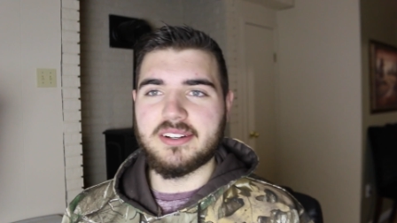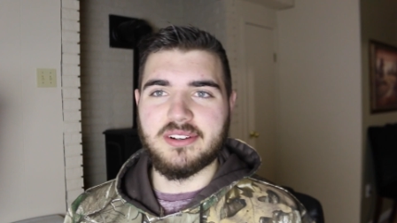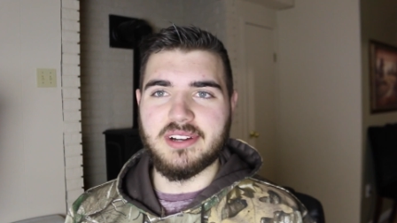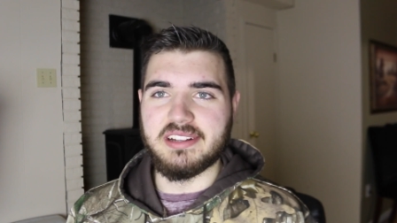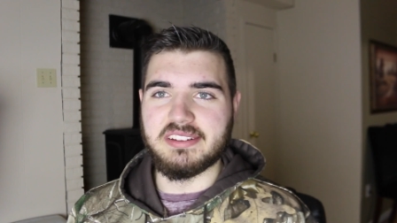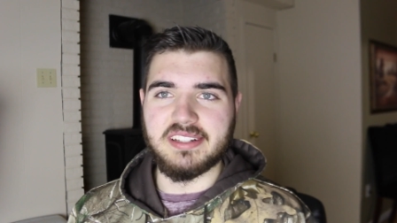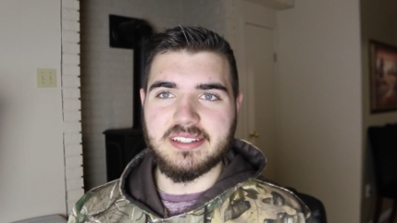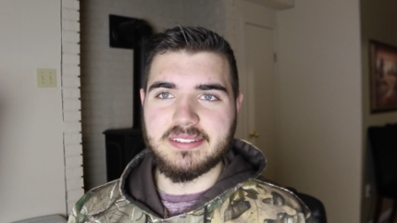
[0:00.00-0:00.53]

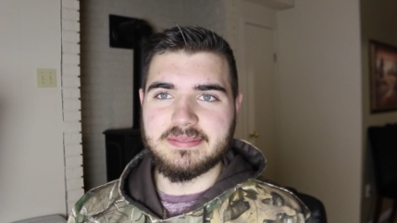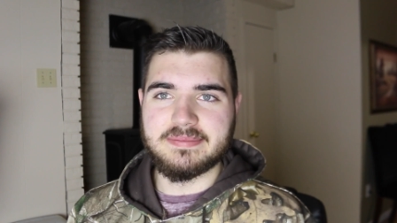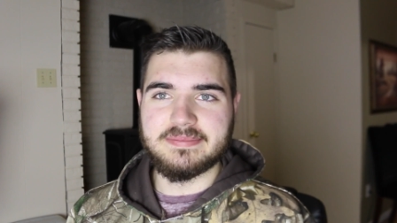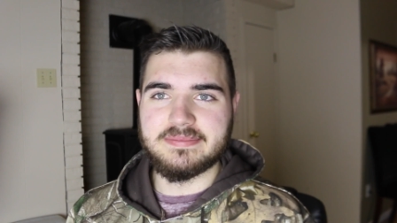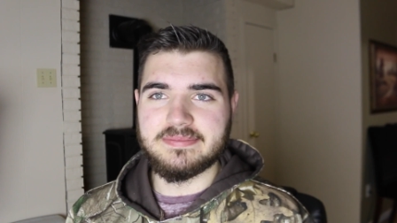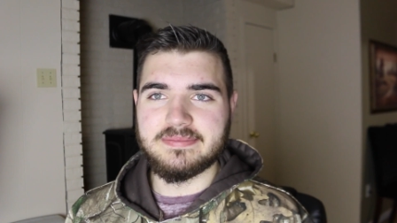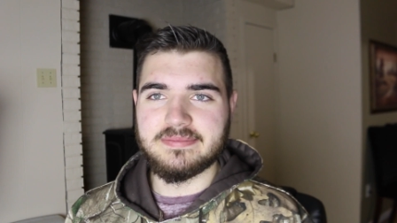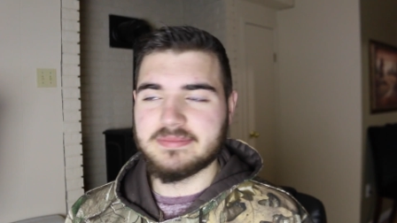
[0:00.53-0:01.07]
Crazy.
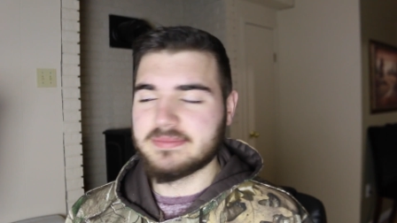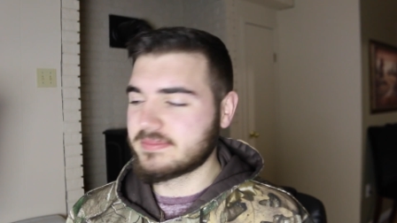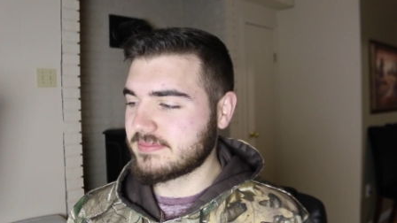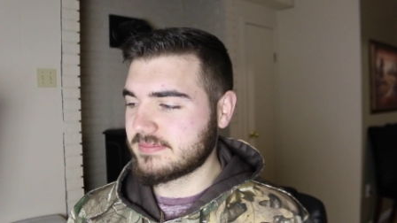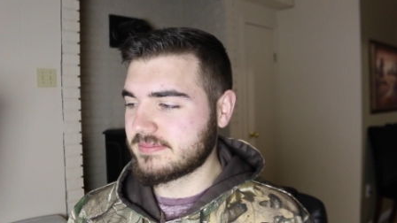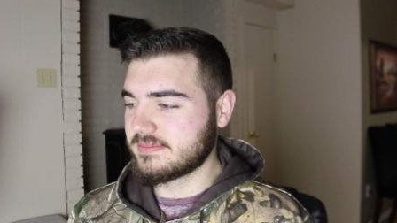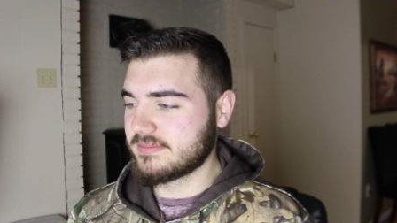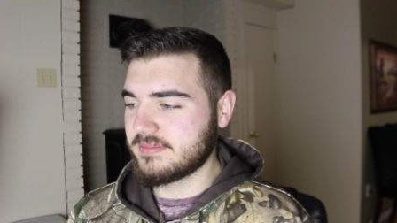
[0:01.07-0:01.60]

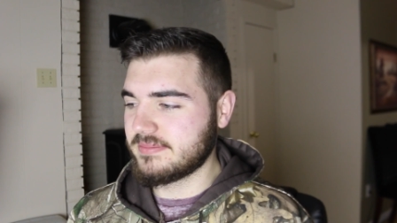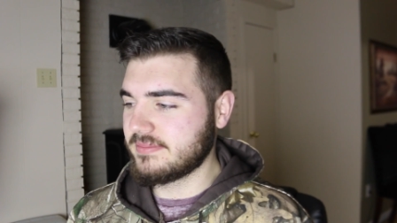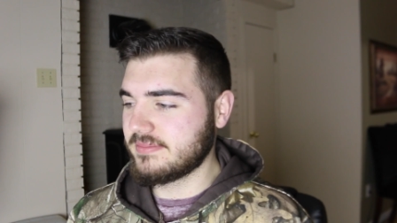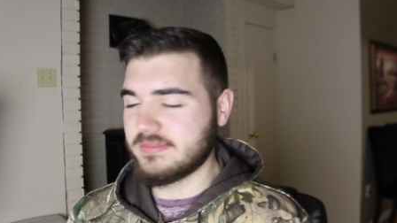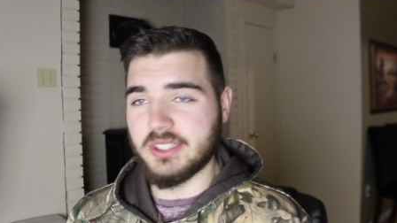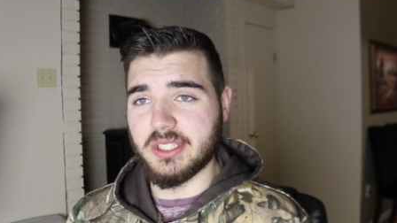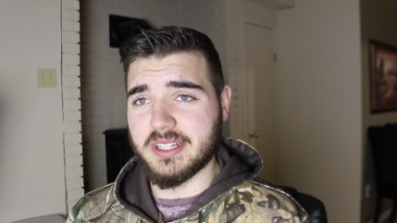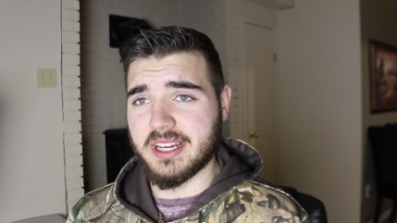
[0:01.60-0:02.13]

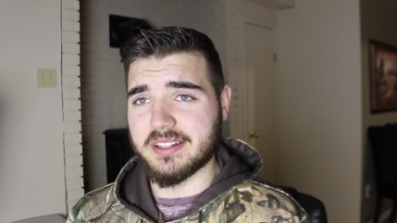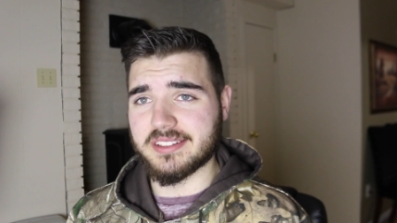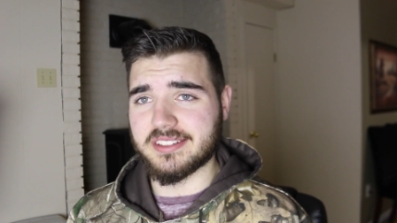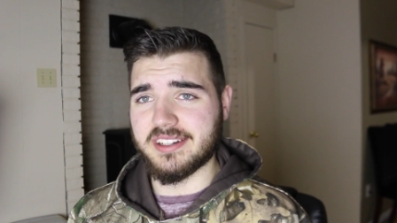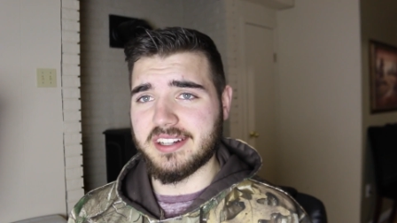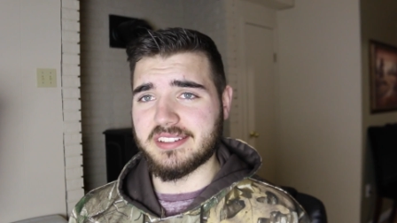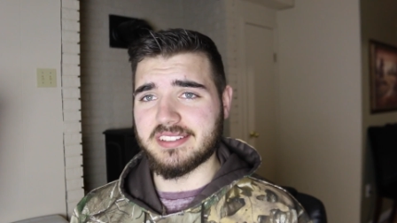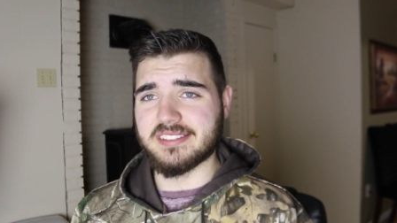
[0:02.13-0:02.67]
You guys are
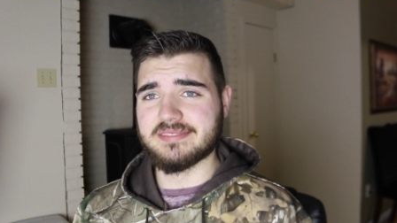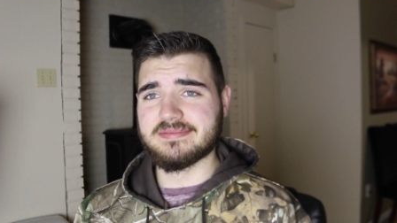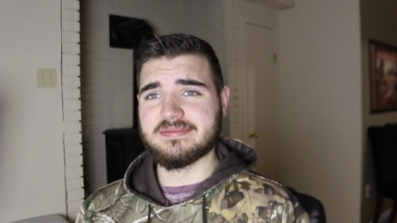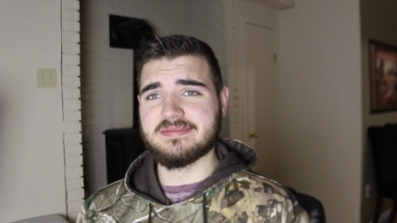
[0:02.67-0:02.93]
crazy.